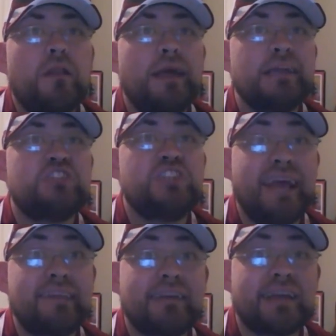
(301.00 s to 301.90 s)
like
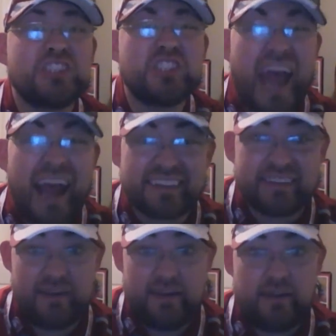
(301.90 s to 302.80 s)
Jessica
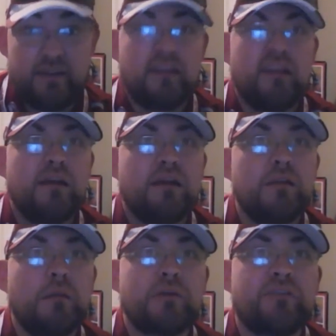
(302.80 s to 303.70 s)
Jackson,
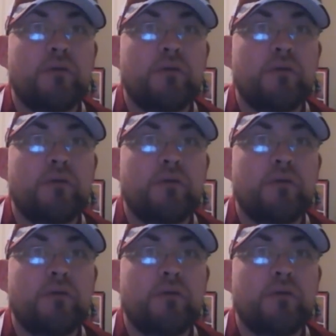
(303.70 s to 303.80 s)
number